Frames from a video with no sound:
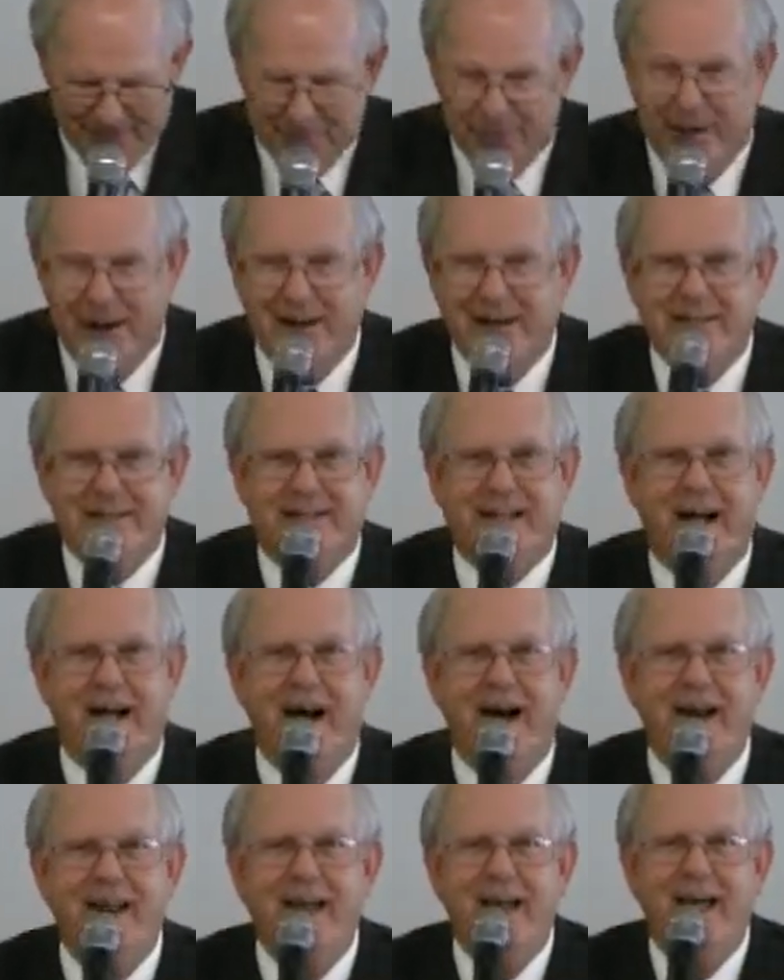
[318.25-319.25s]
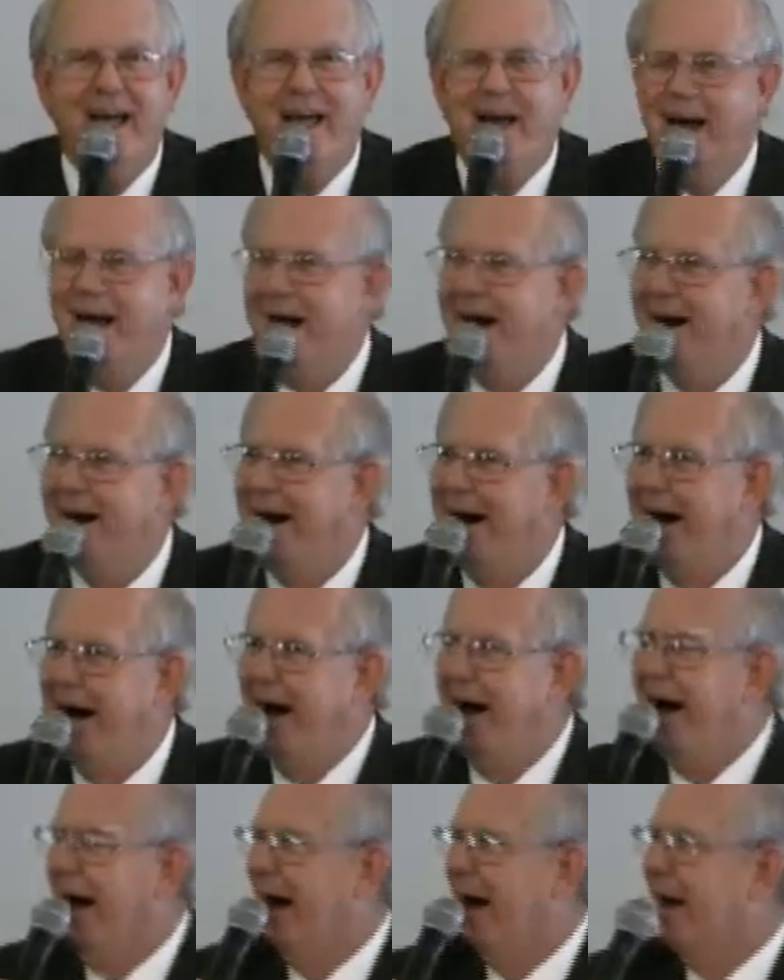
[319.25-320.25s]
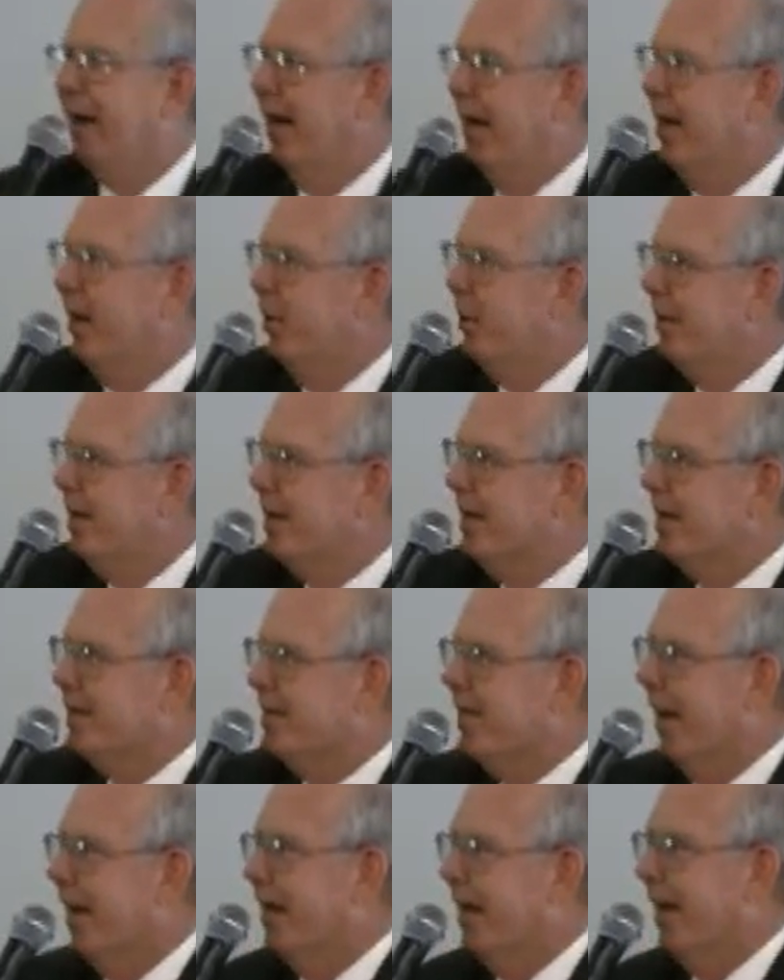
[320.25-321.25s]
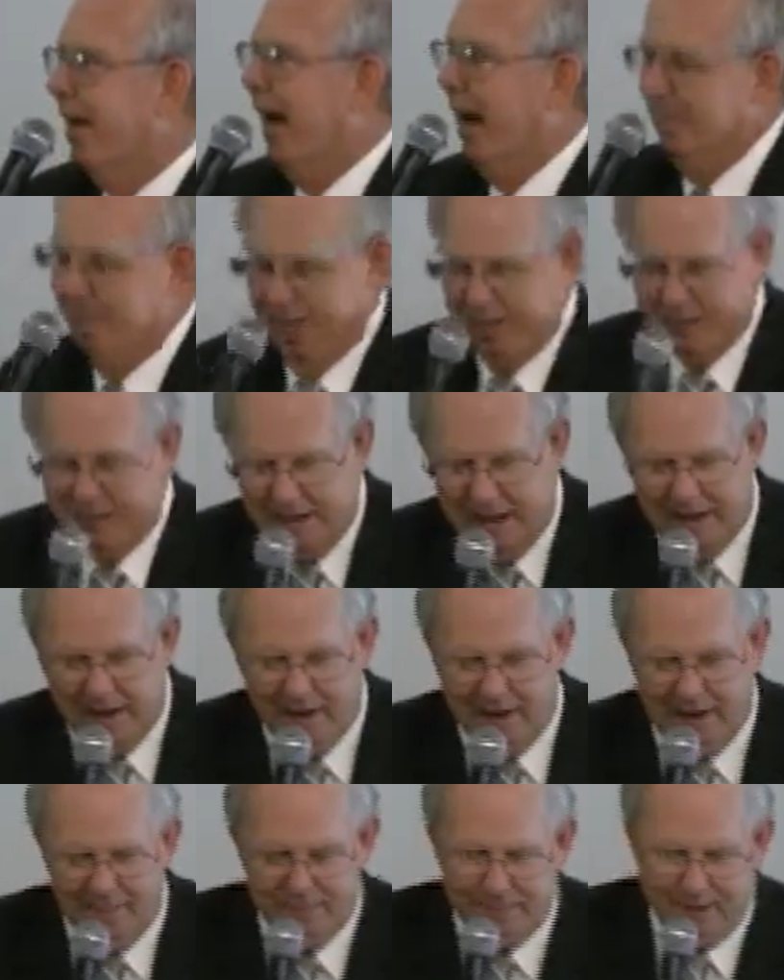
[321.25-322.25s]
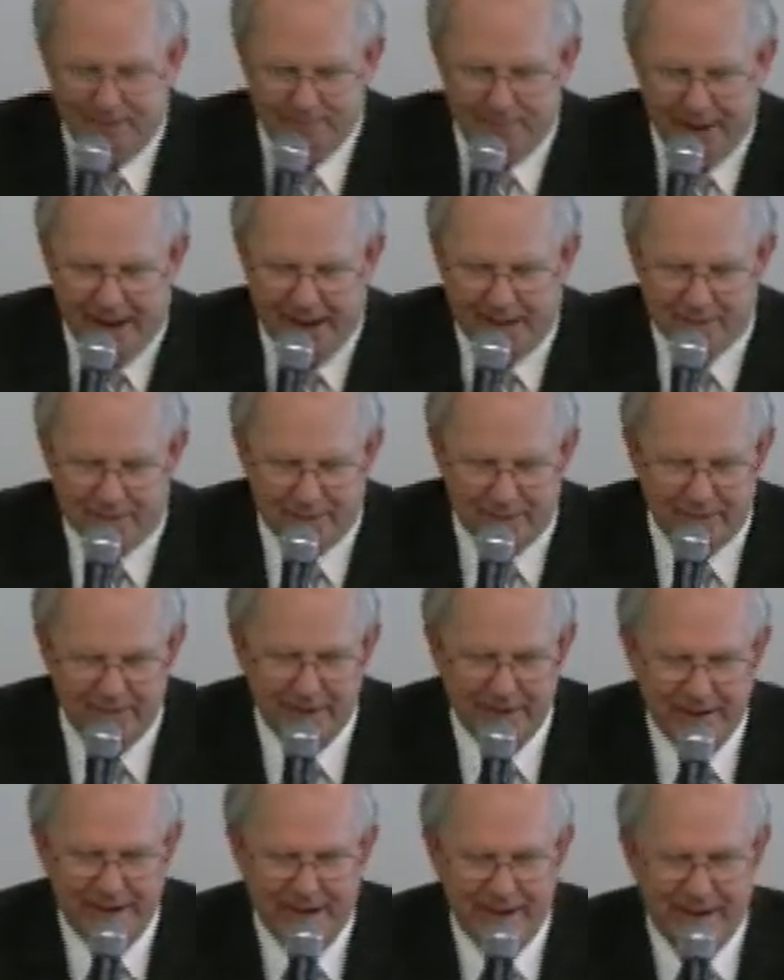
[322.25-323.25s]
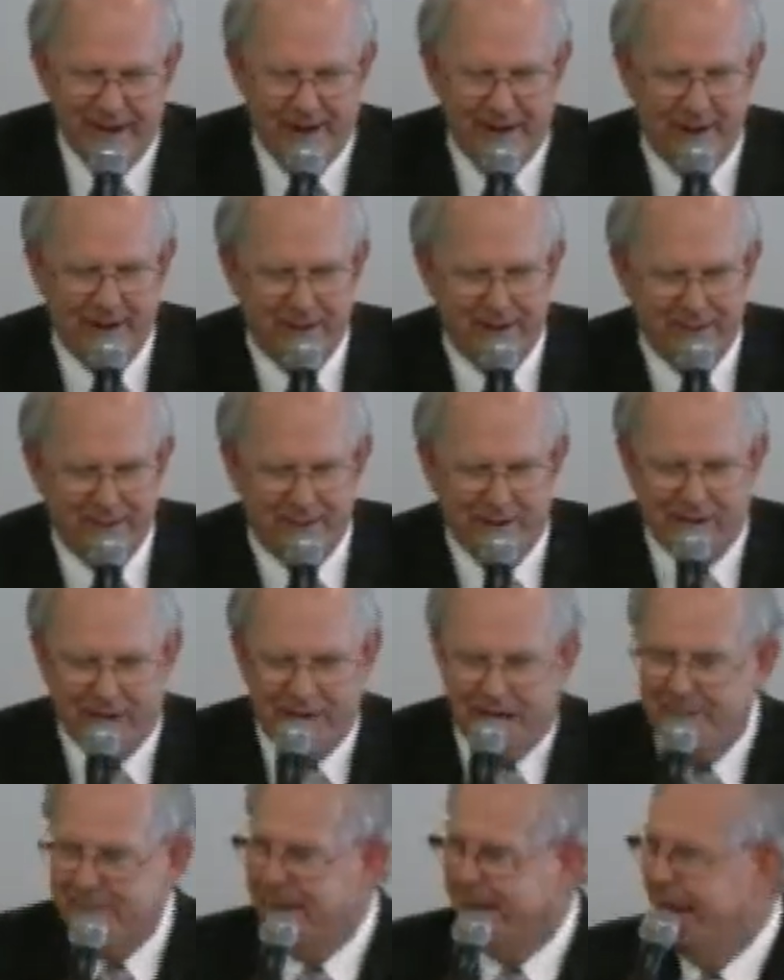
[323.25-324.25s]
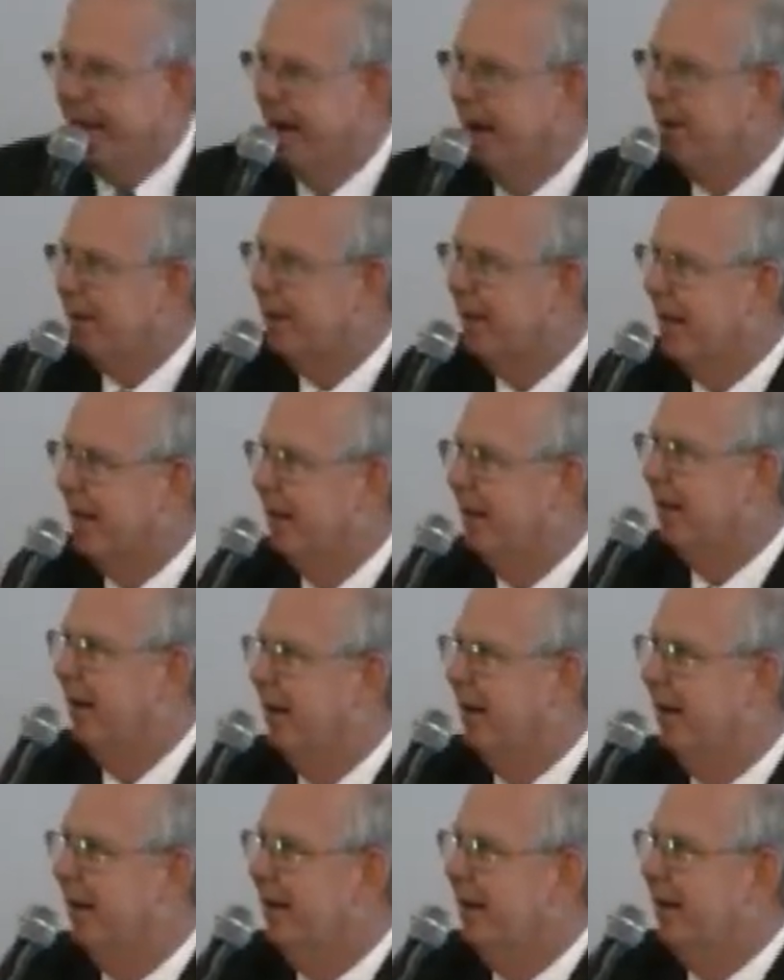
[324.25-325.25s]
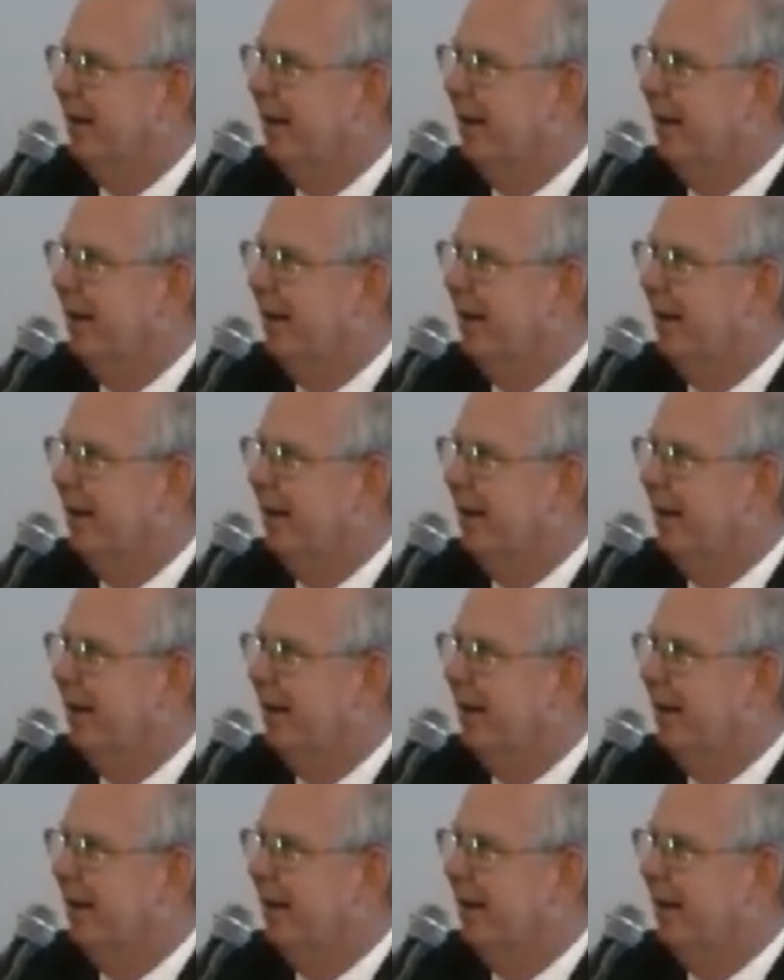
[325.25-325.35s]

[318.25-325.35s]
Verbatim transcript: Praise God. Uh, I, I, don't need to tell you how much I love your pastor. Uh, they're coming out in uh,